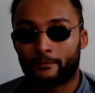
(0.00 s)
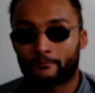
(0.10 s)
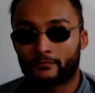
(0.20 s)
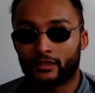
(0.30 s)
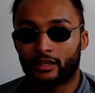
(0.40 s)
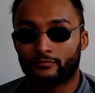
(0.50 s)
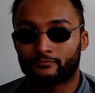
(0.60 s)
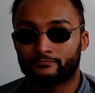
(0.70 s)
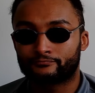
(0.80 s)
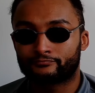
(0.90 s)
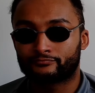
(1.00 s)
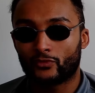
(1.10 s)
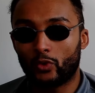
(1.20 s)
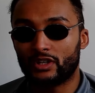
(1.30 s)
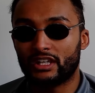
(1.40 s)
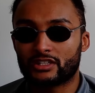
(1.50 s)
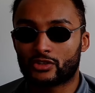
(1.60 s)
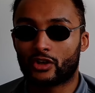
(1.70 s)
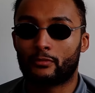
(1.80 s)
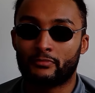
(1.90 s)
Yeah? All these
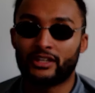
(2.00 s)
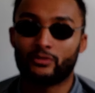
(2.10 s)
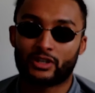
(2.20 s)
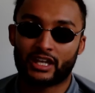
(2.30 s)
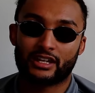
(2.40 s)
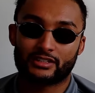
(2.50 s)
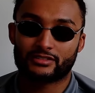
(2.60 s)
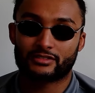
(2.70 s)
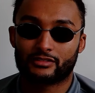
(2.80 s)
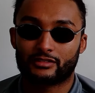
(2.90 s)
top medal cats.